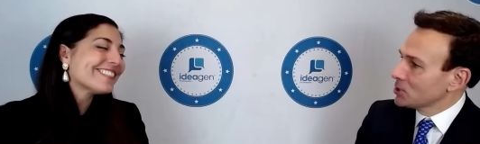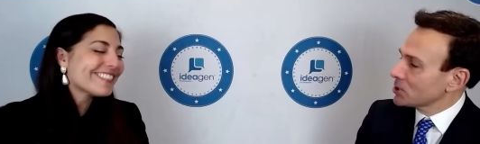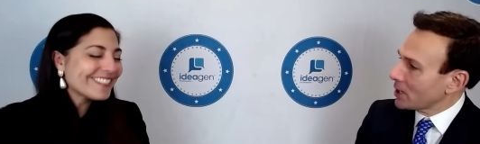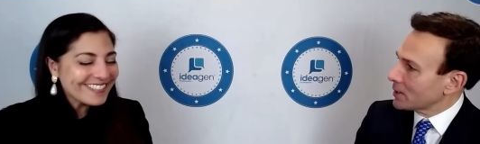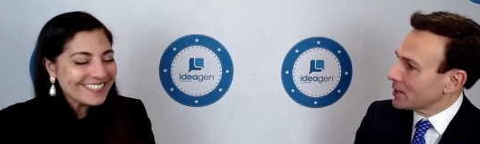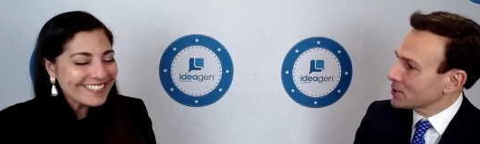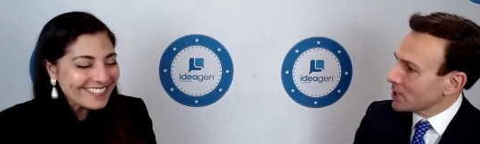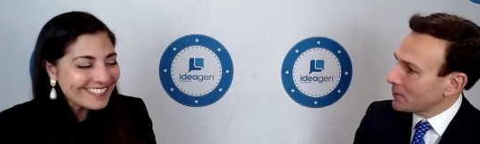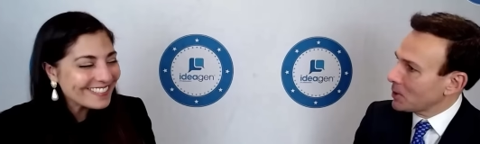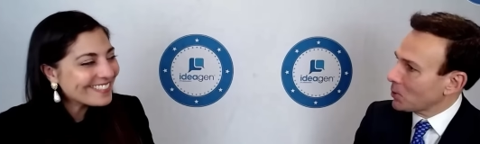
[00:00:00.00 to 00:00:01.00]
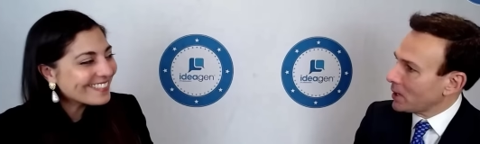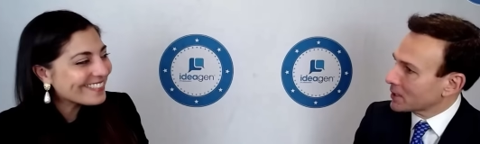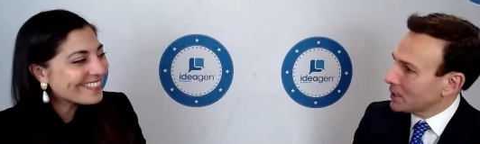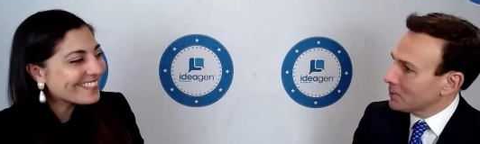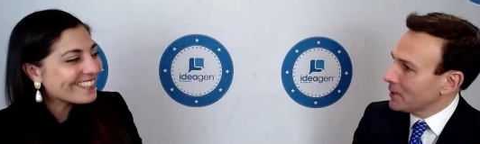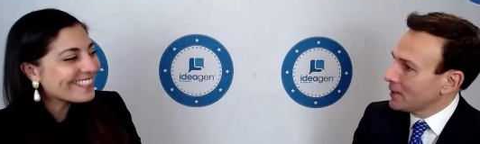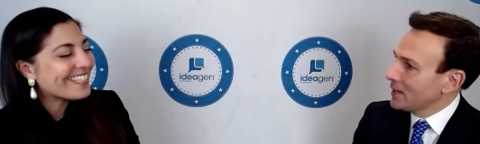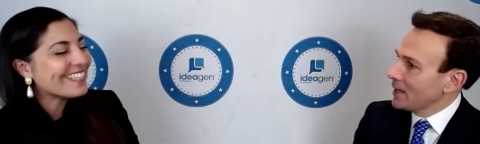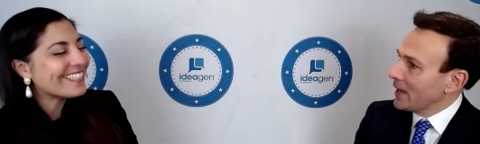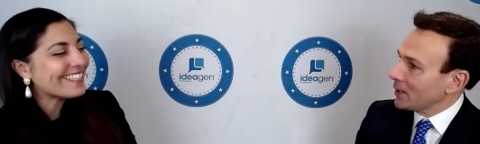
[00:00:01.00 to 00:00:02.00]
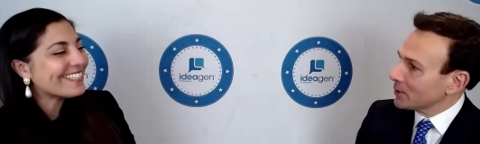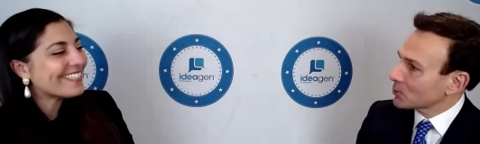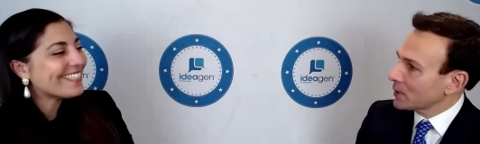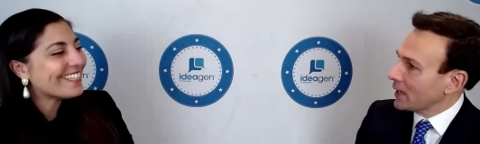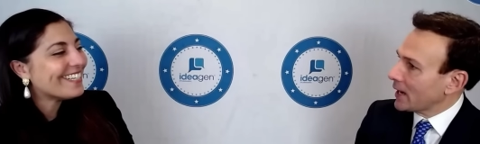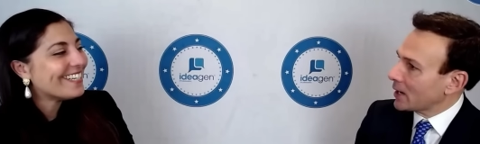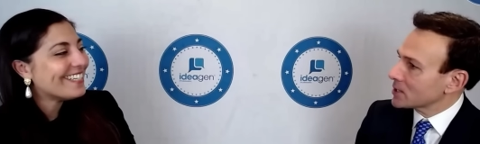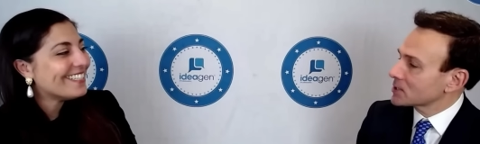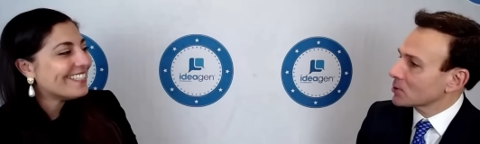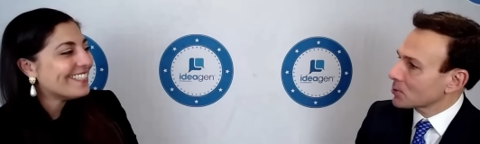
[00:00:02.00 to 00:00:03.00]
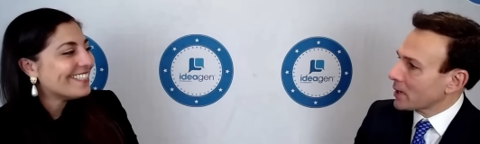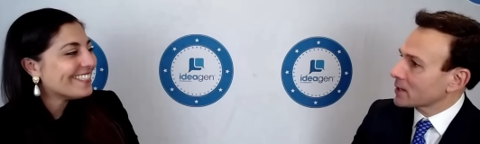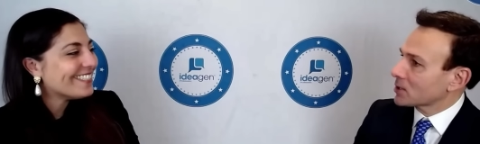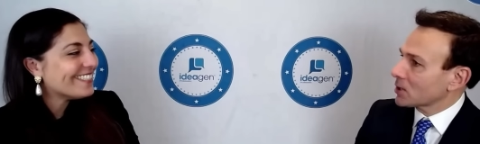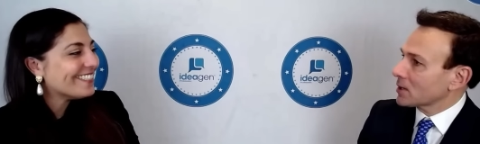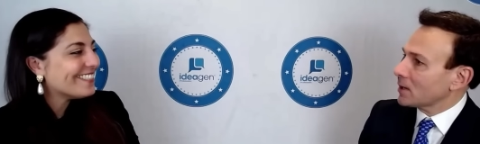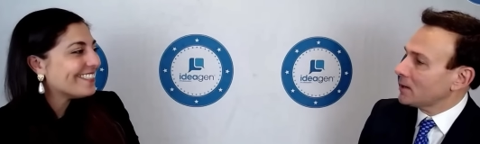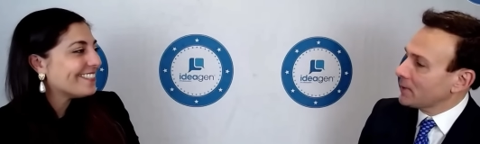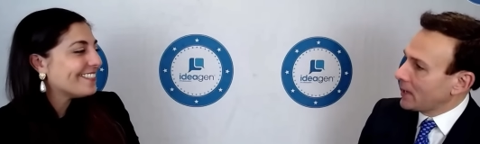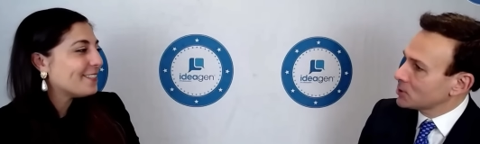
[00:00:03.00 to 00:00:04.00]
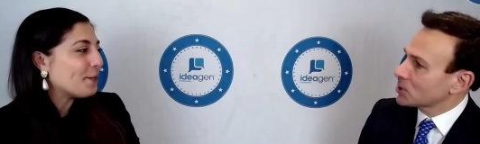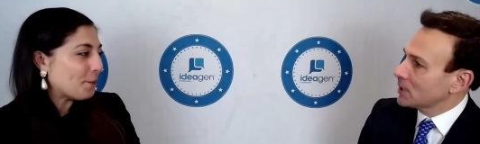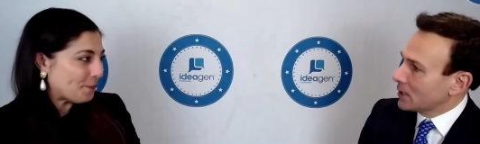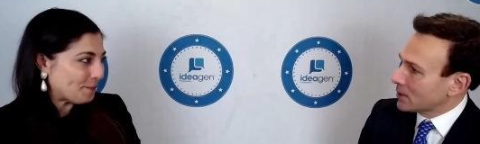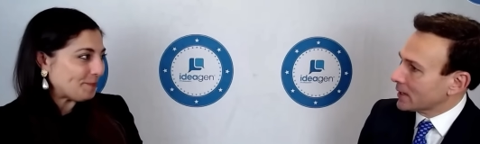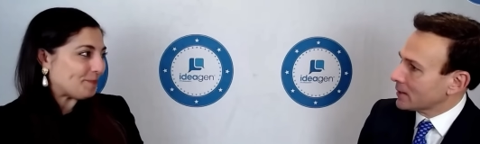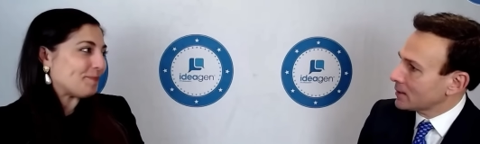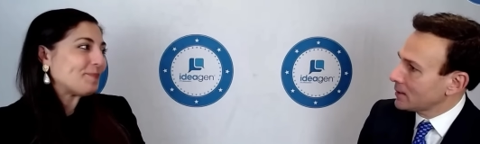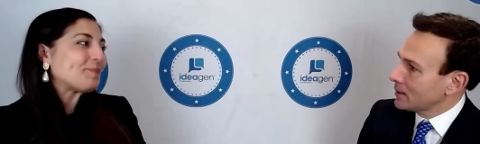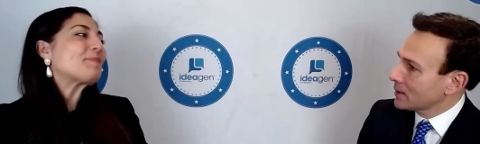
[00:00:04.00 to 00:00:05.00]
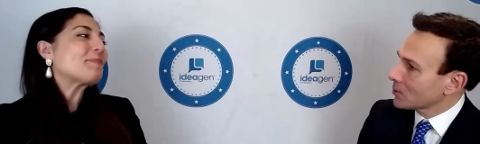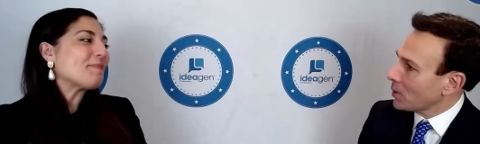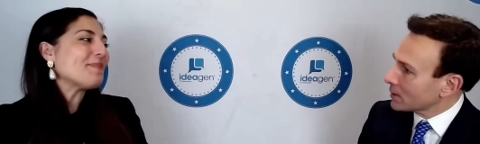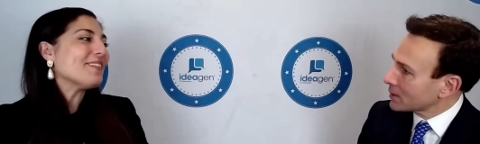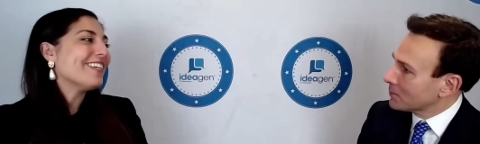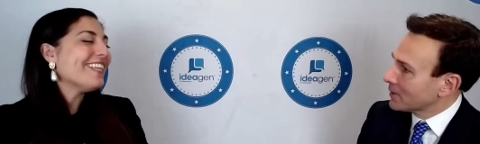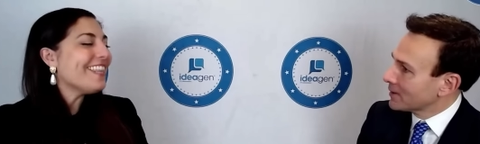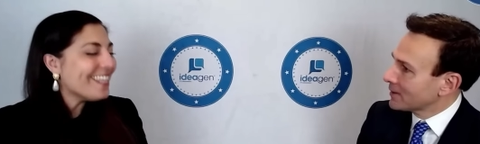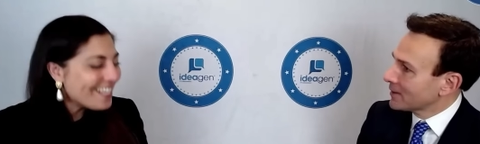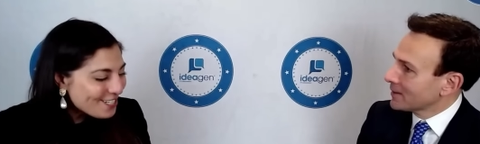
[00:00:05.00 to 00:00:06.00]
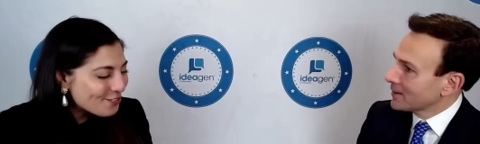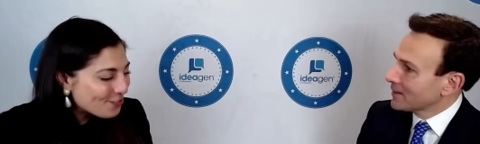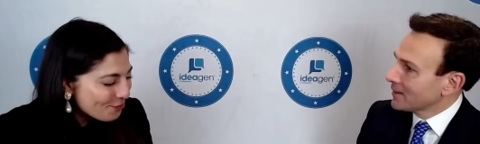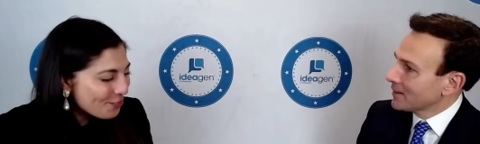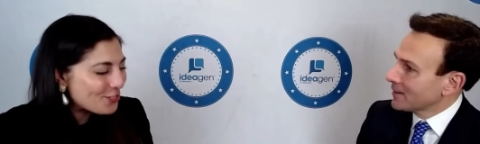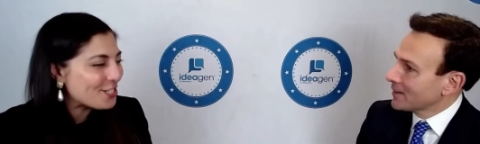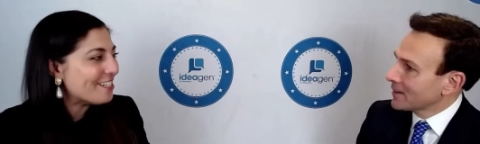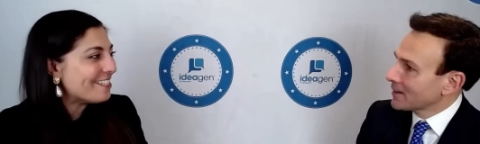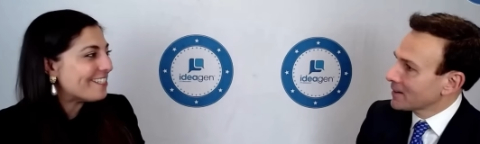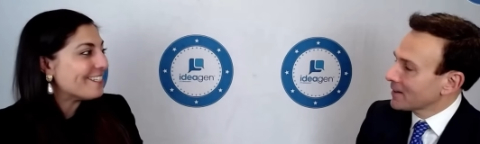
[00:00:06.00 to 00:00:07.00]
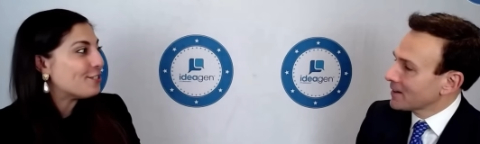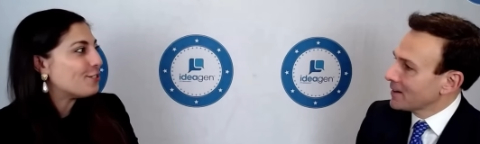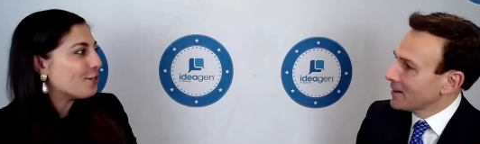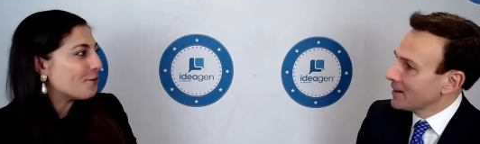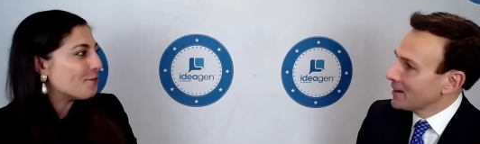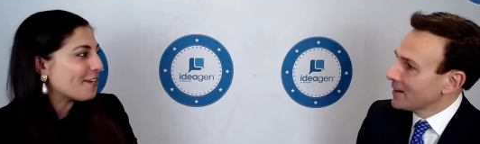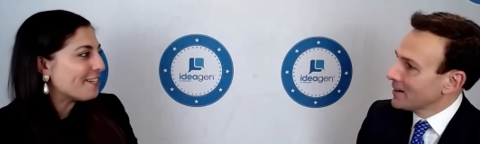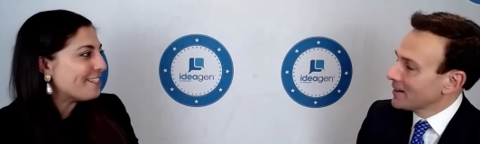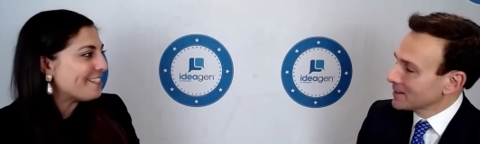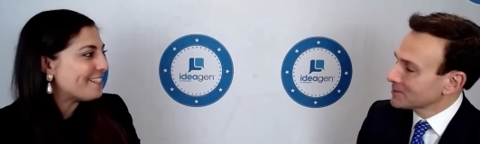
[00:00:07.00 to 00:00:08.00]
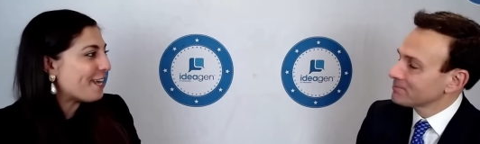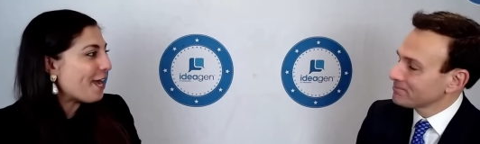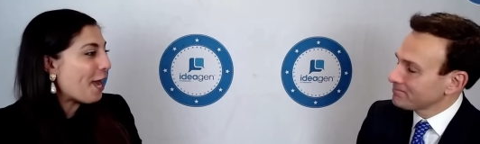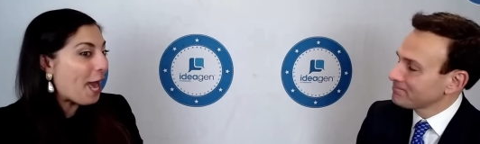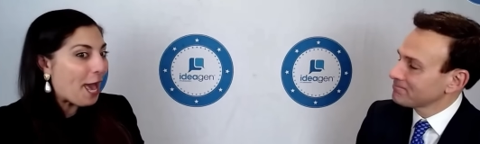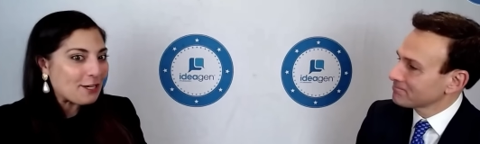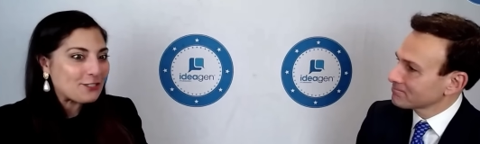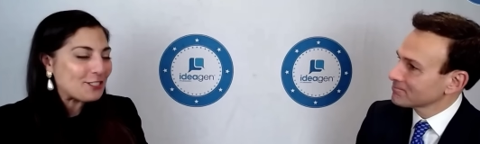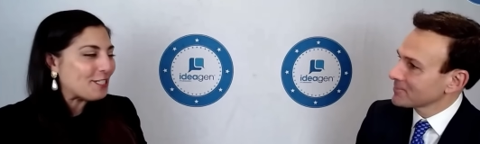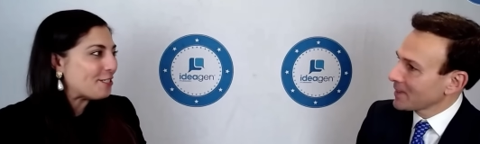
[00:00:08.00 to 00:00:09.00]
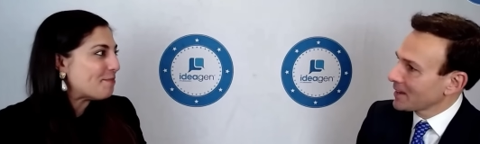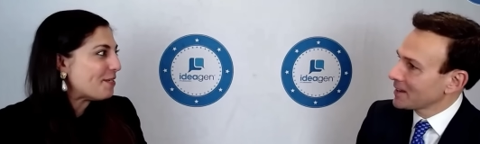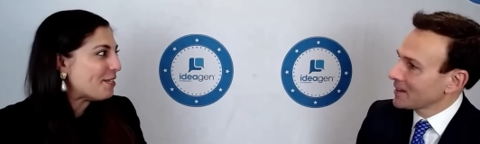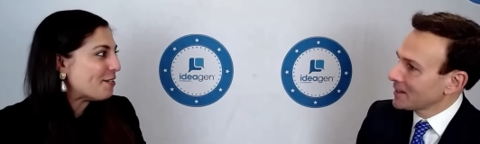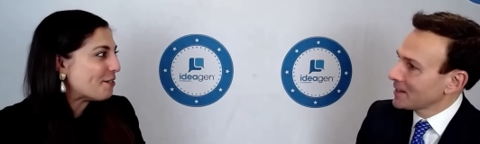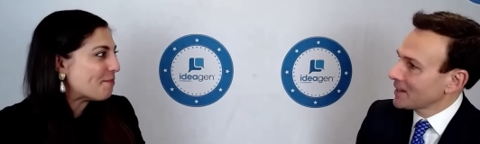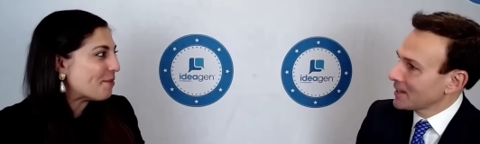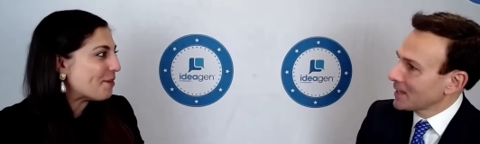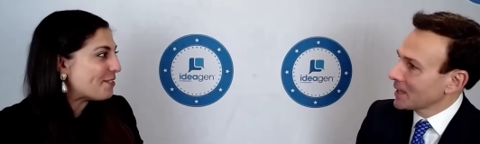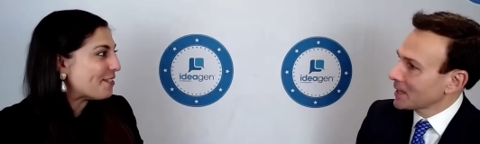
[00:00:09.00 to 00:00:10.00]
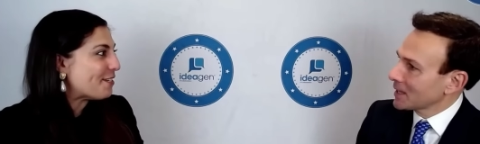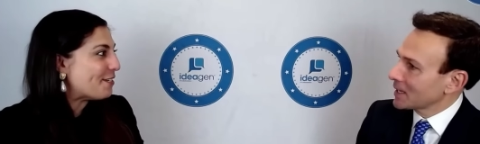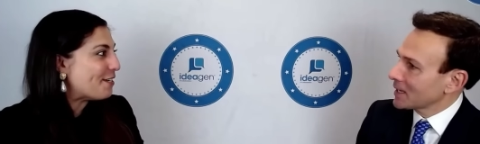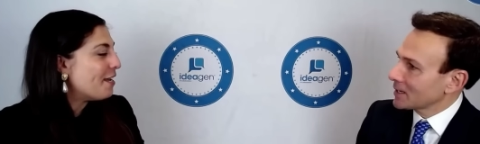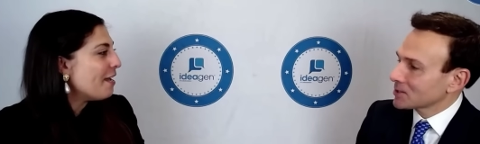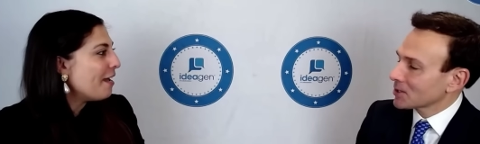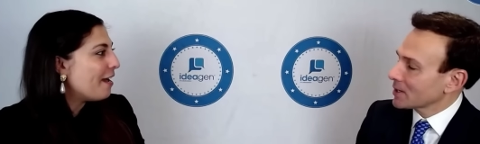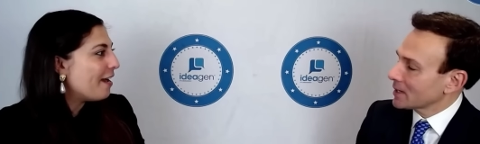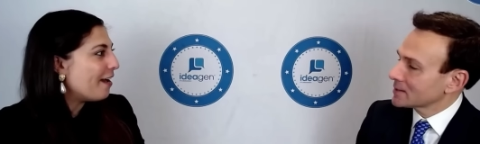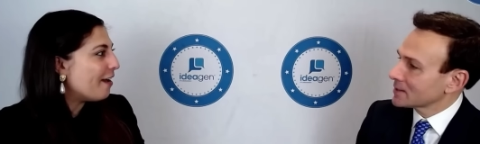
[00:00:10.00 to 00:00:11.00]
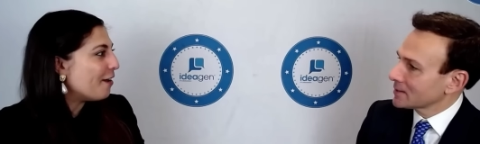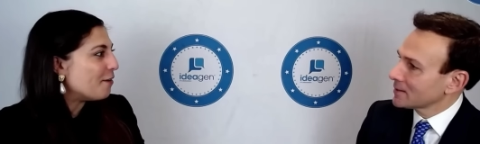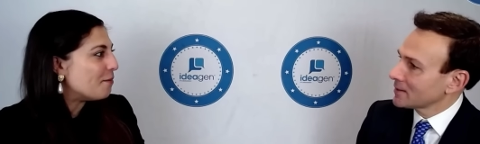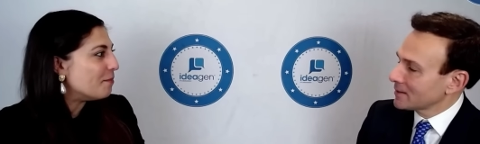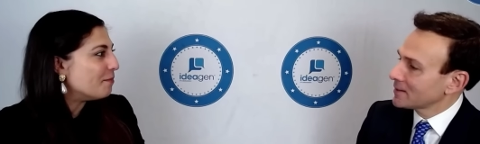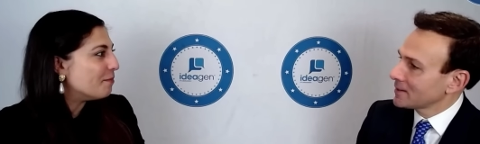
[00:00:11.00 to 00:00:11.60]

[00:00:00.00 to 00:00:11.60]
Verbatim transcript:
Speaker 1: Sheri Hashemi. Welcome, L3Harris, Director of Engineering. Welcome.
Speaker 2: Thank you, George. It is so nice to actually get to be here in person. It sure is. Um,